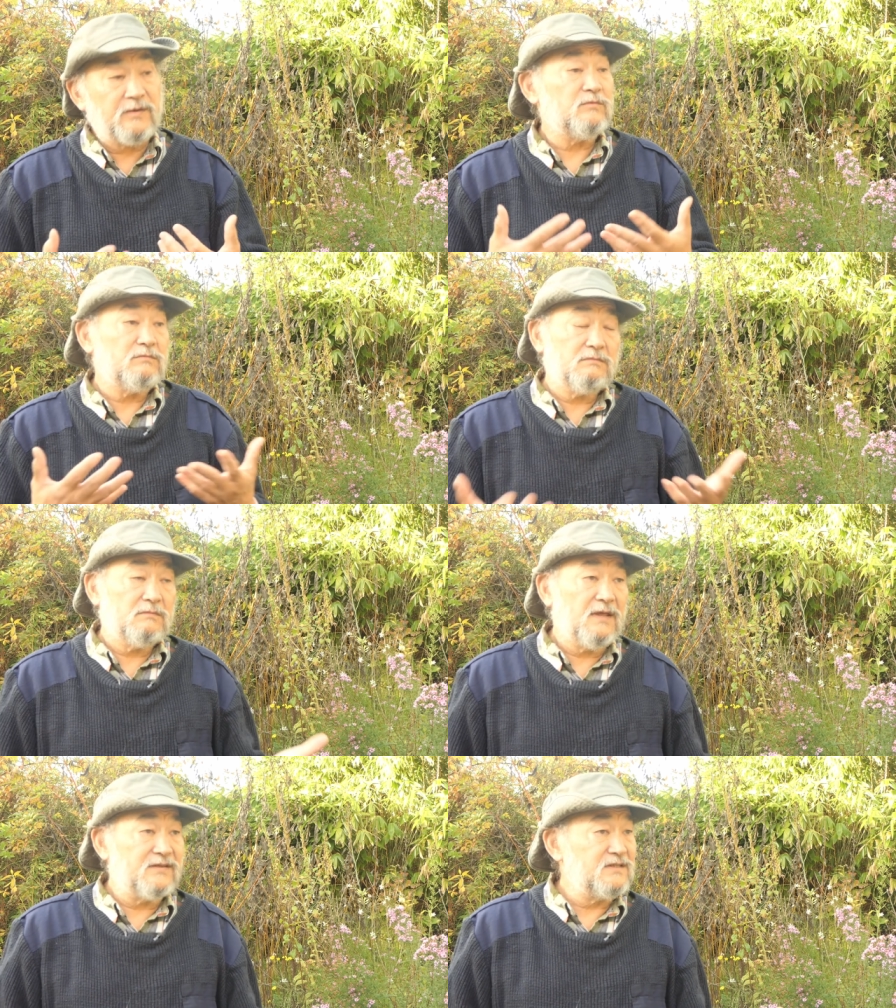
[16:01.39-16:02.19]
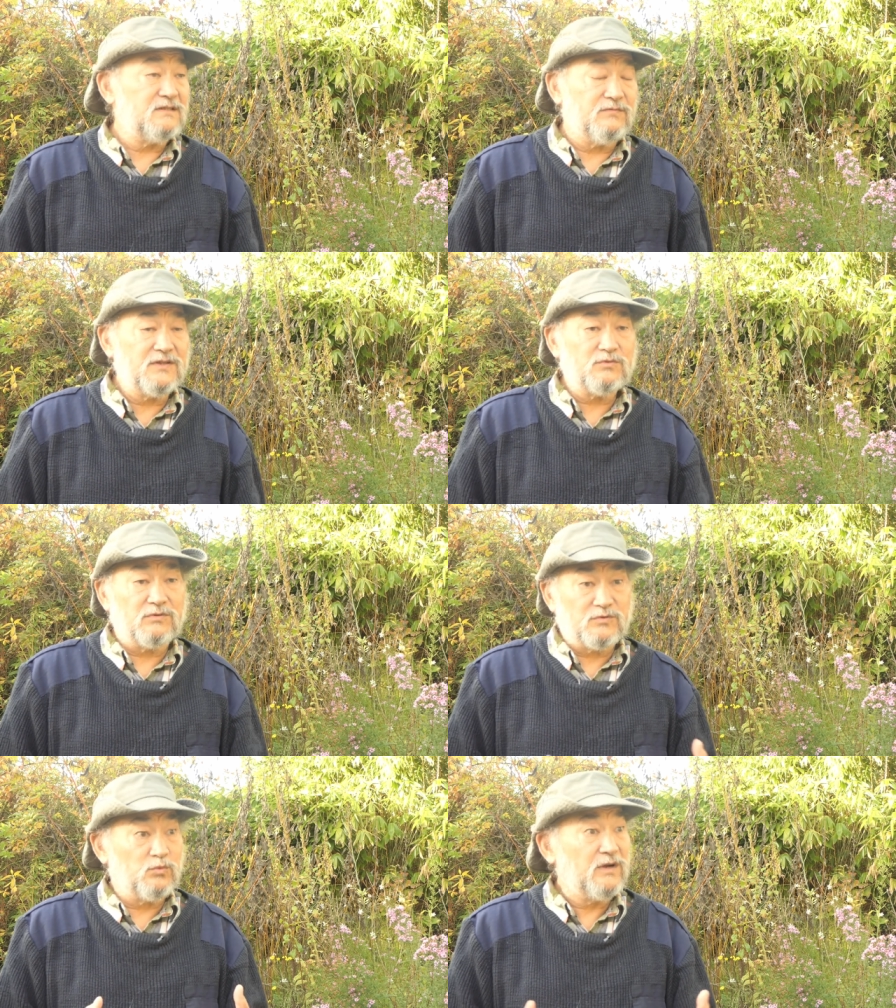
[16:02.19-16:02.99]
I mean, as
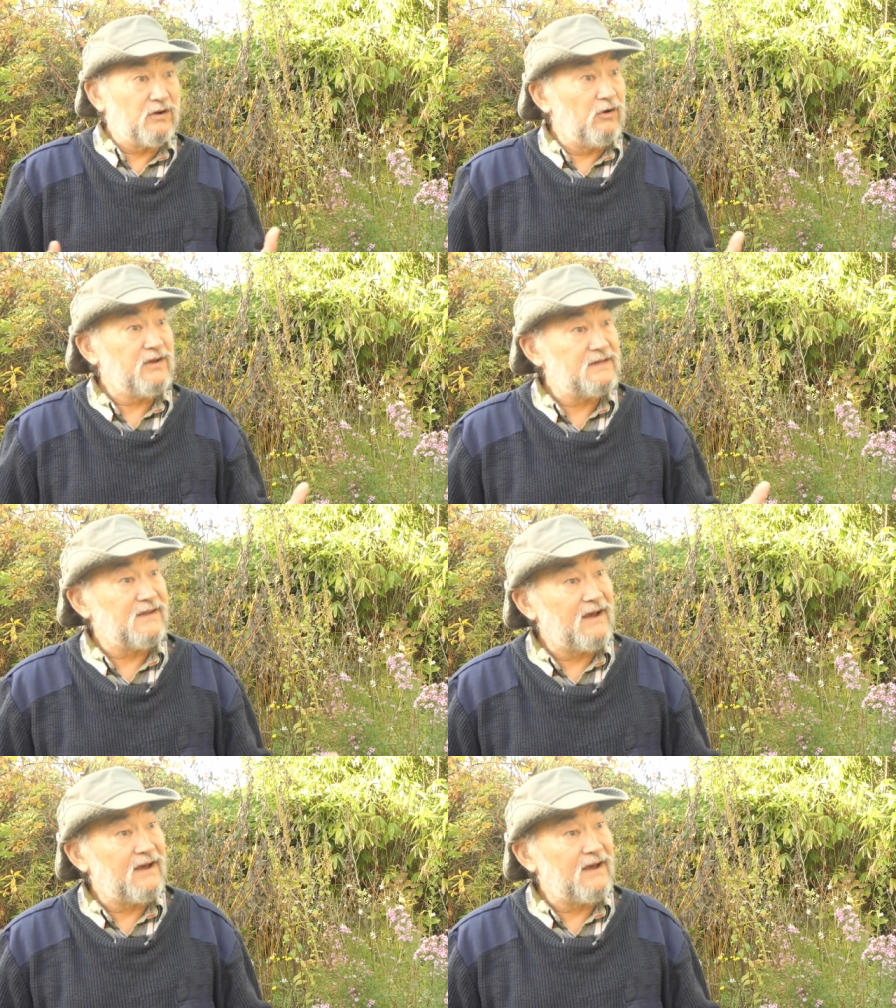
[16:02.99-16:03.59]
individuals, we're going to